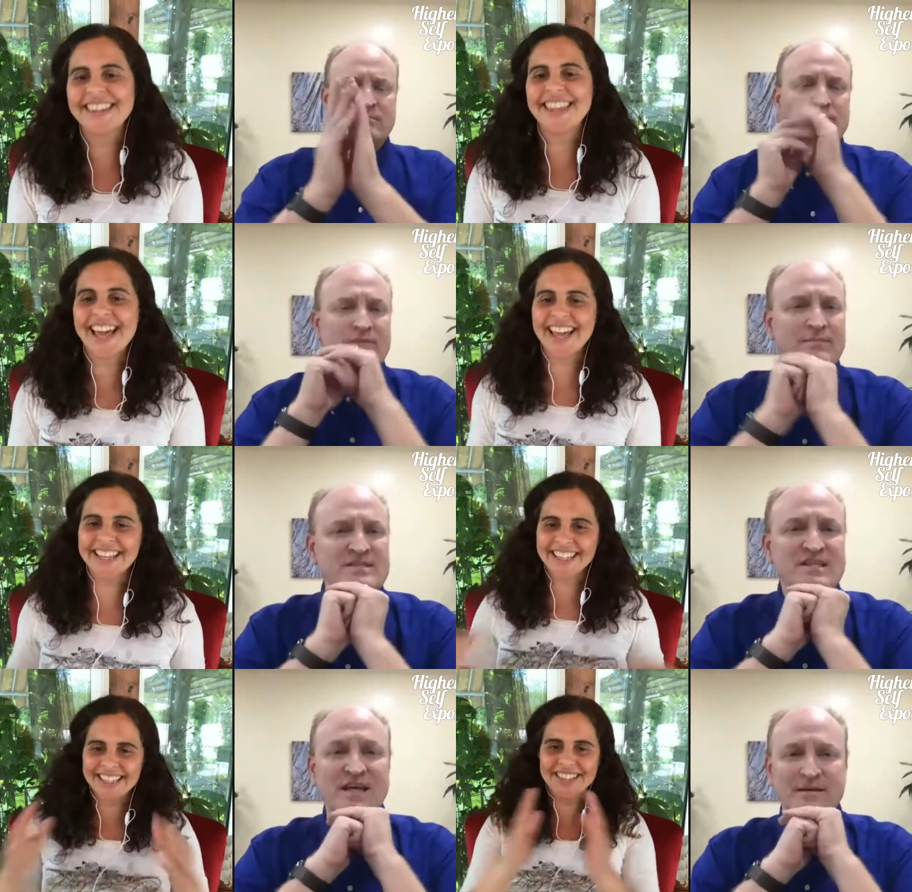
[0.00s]

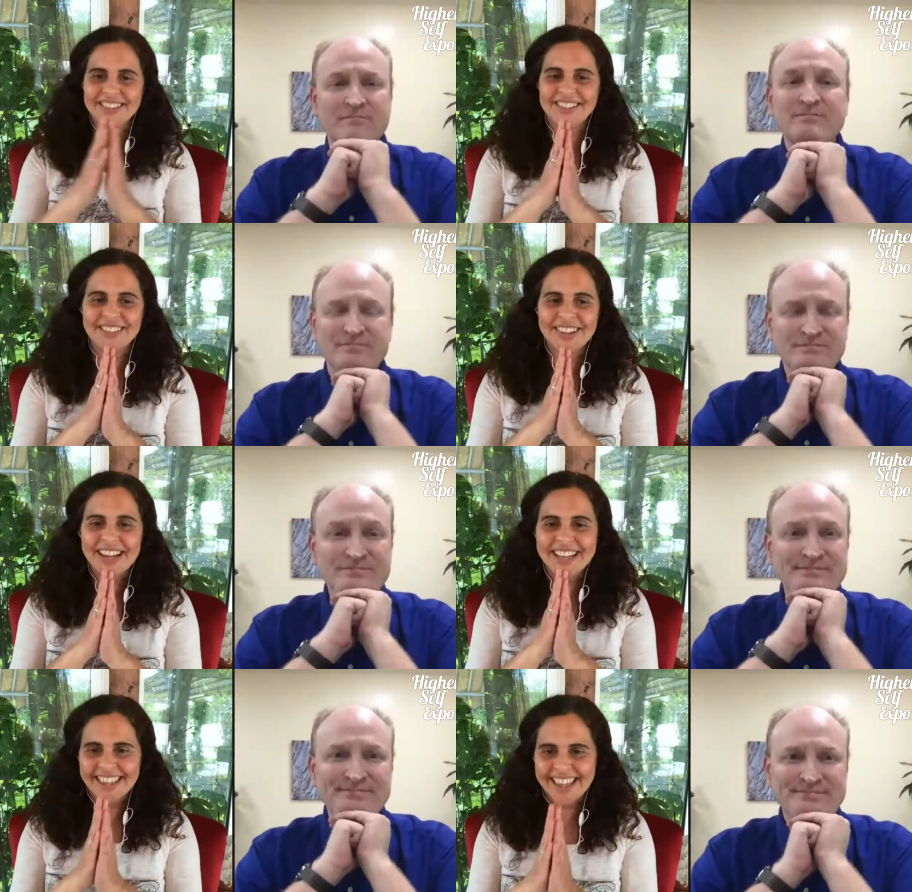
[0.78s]
Speaker 1: Thank um, you.
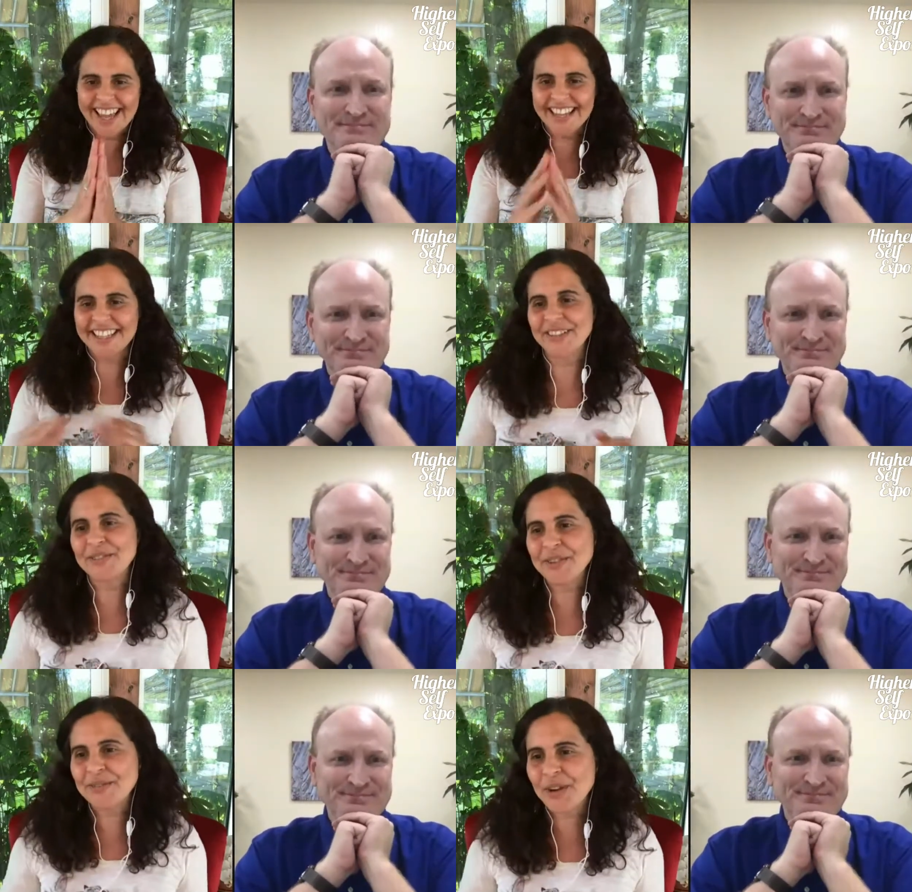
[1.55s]
Thank you.
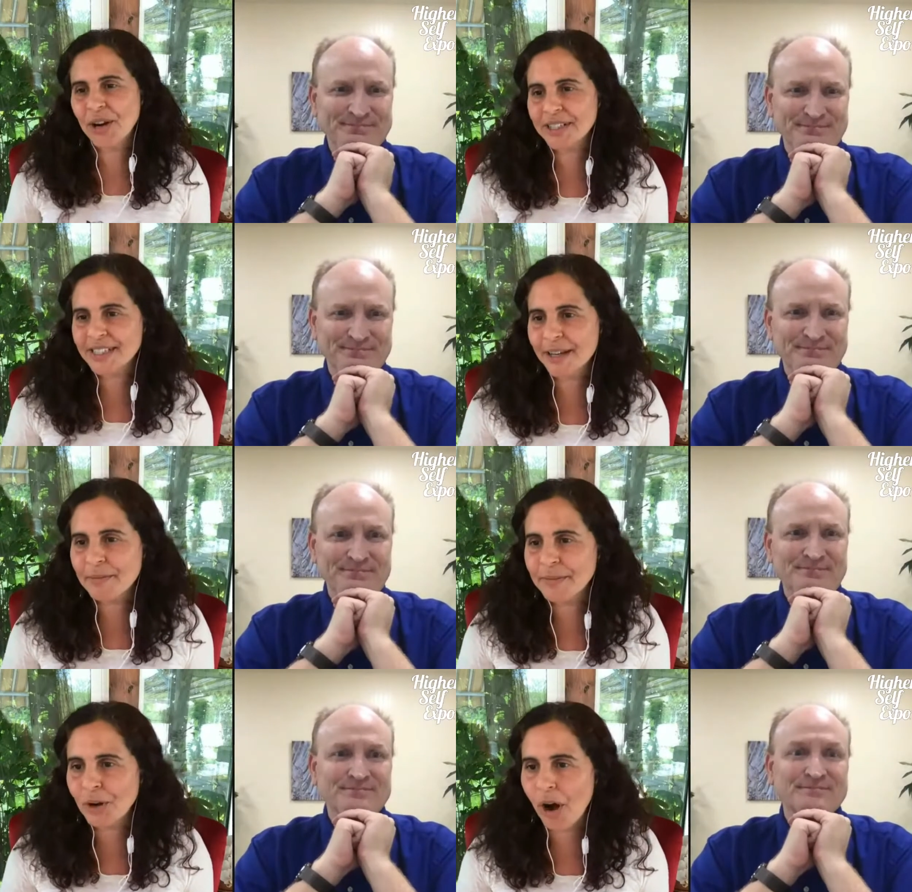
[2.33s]
We've got
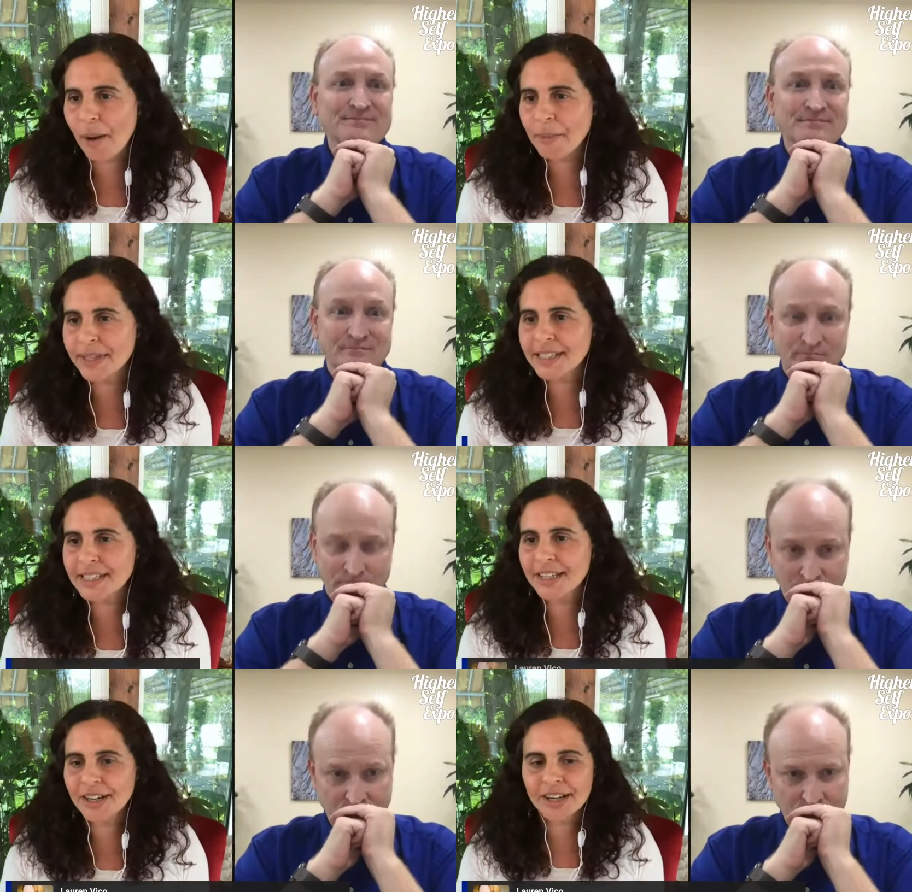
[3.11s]
some comments
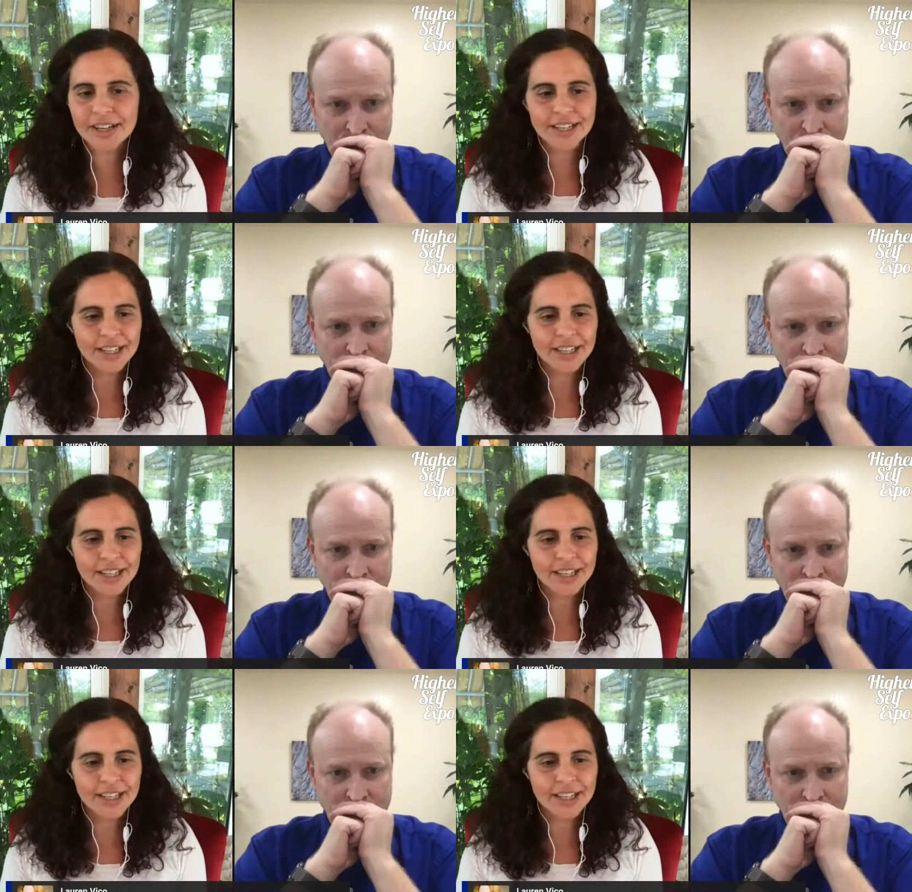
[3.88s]
here.